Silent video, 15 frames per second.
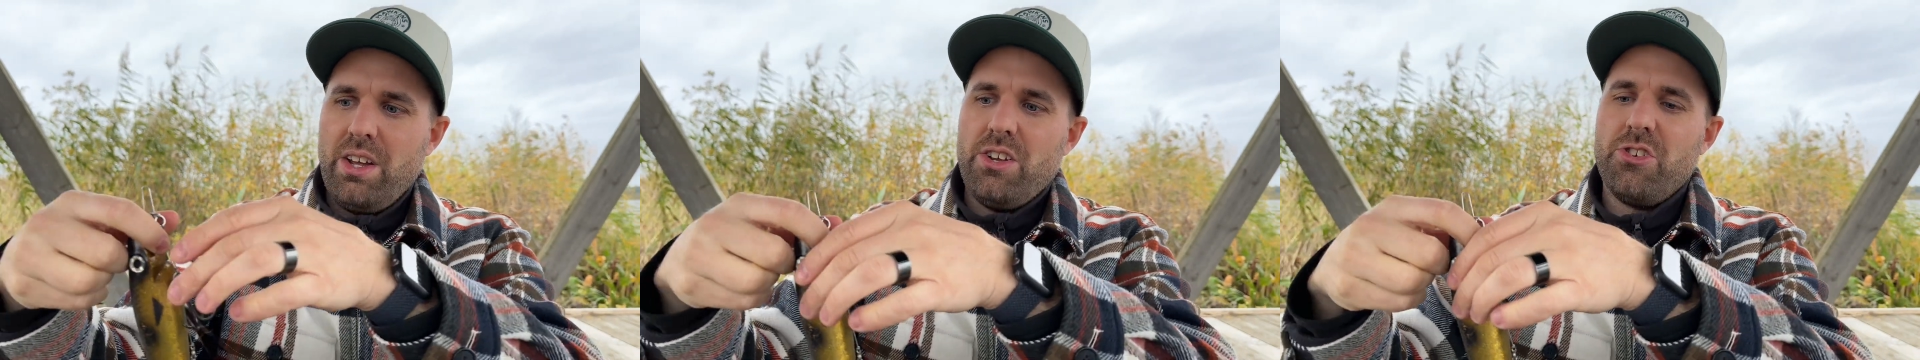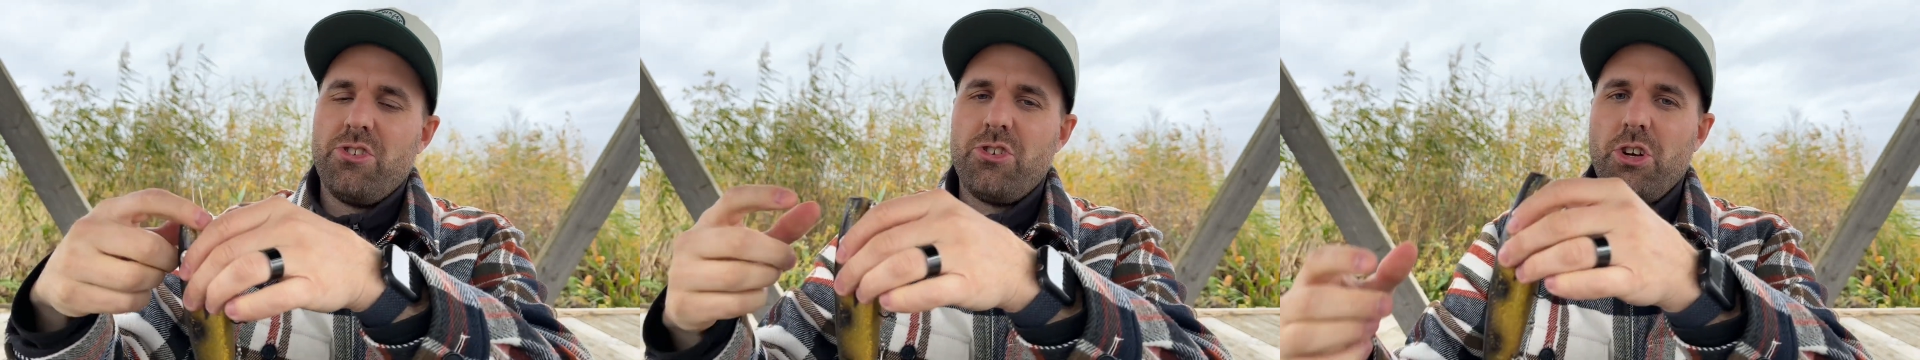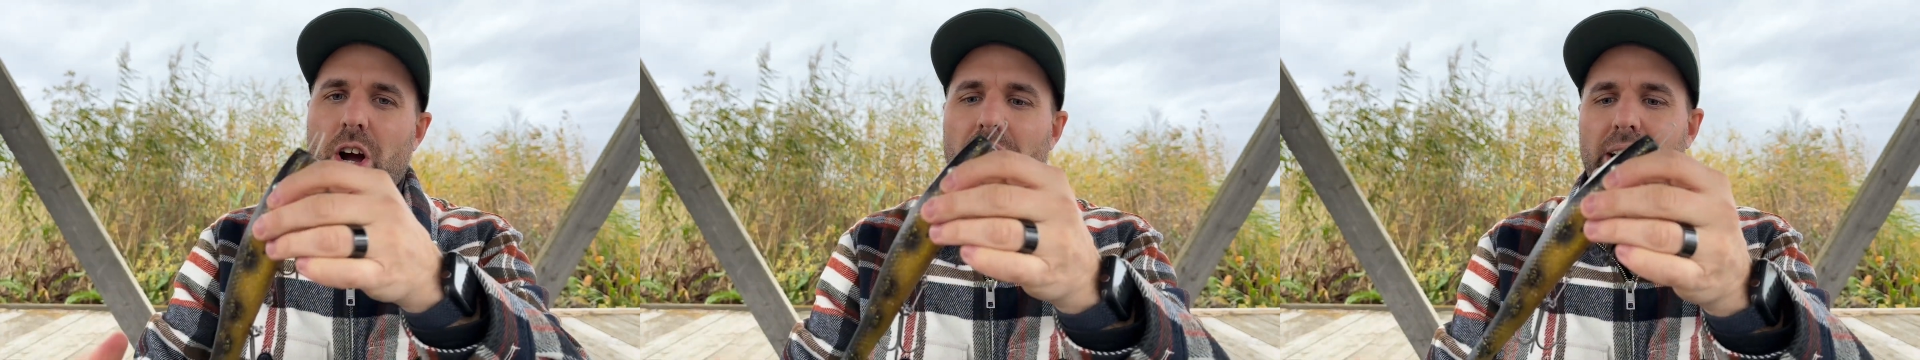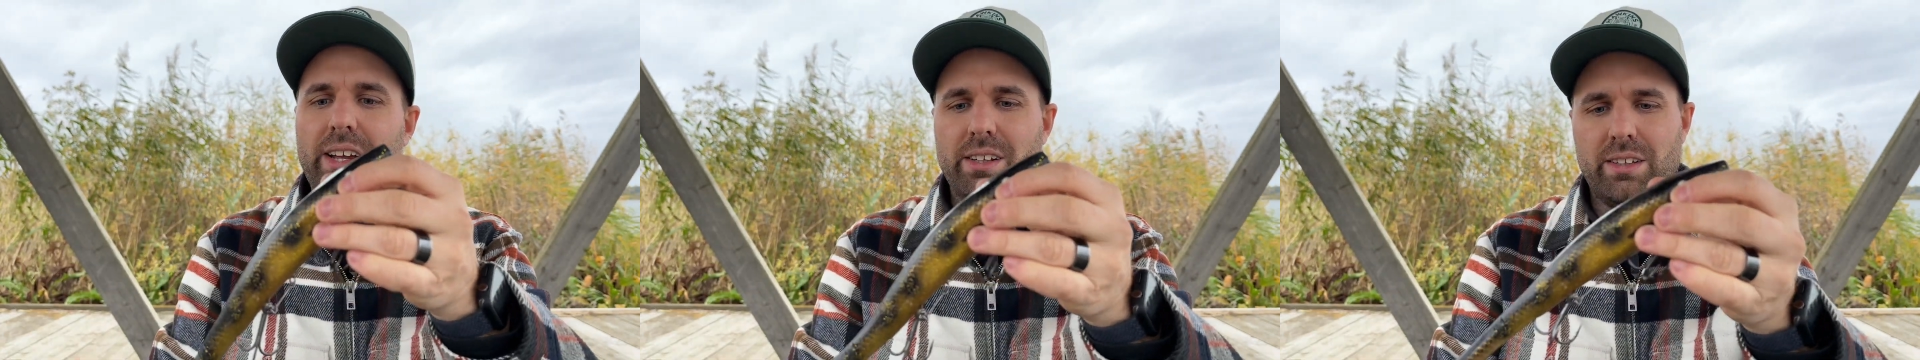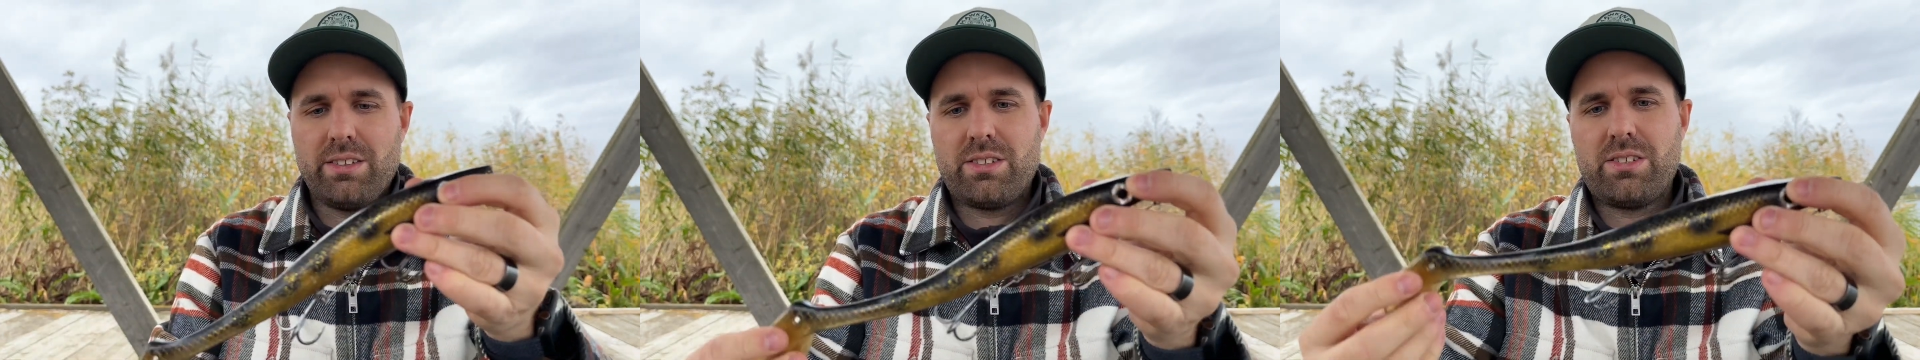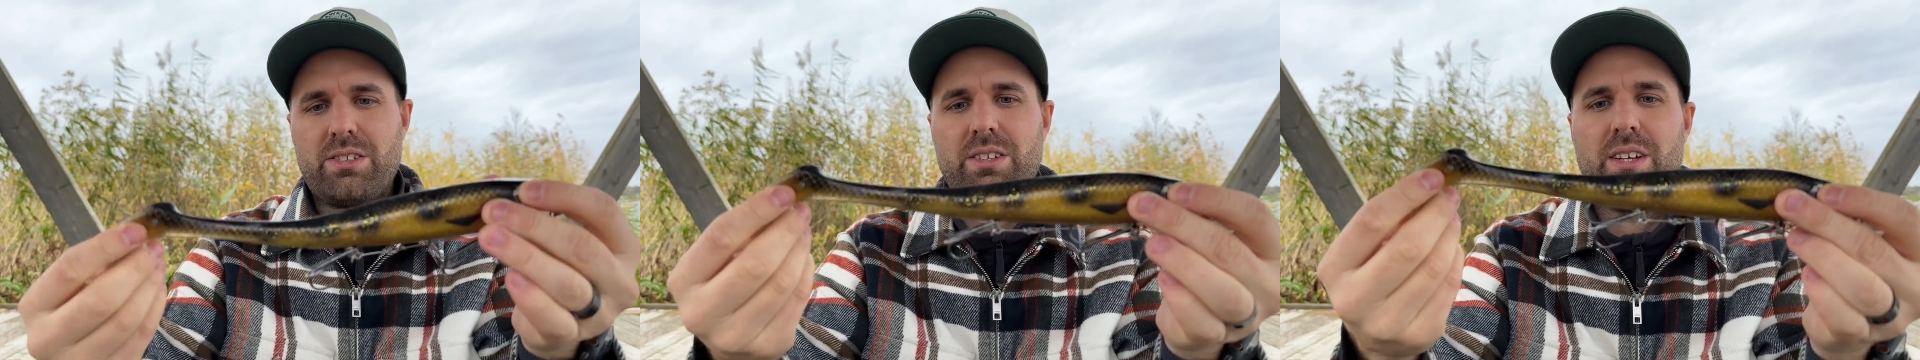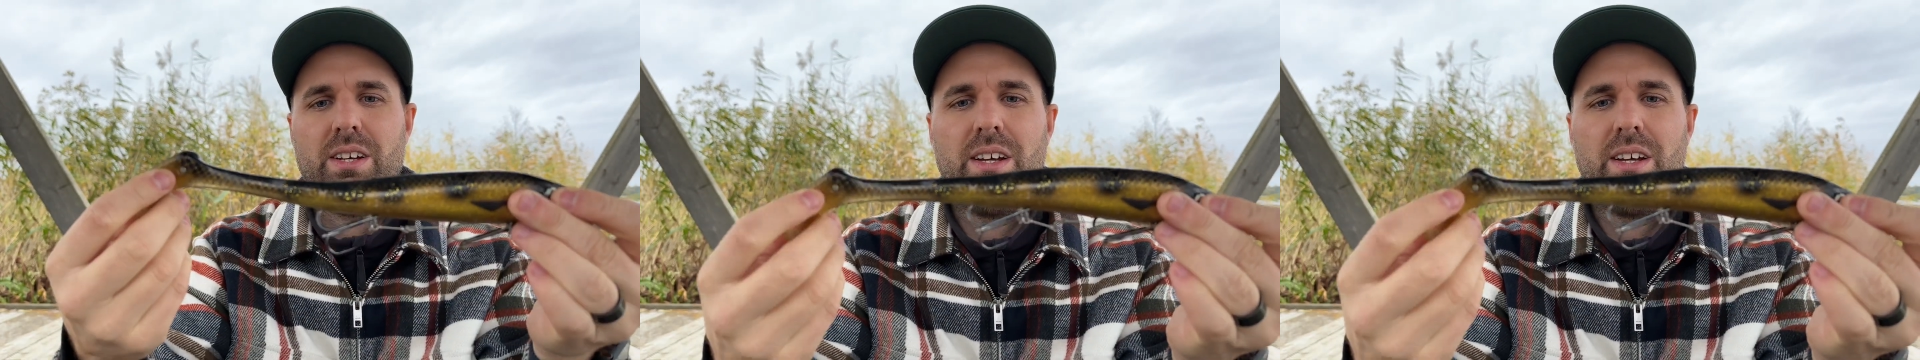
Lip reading: Giants,